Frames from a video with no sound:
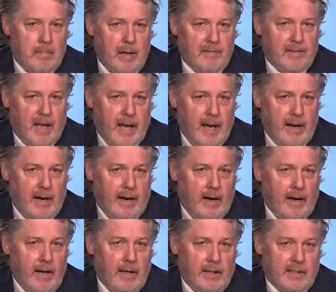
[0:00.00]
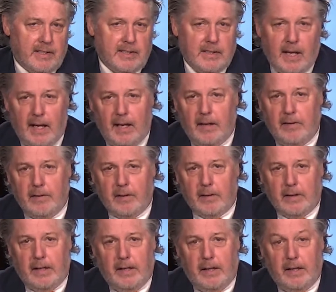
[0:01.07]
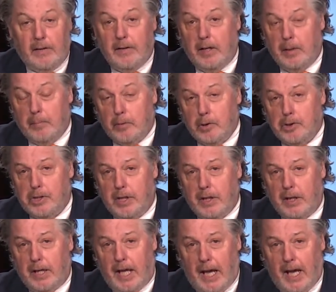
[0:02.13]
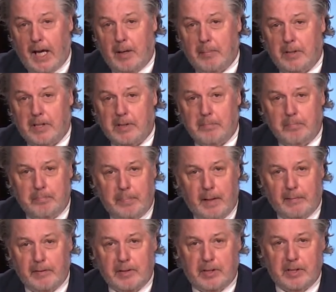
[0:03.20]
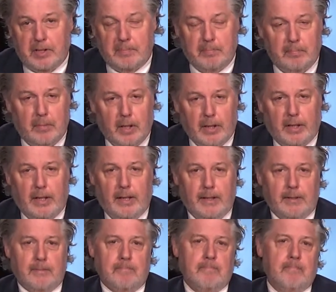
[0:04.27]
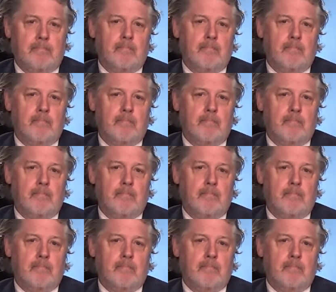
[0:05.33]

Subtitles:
BevCanna is taking the lead in the emerging cannabis beverages market.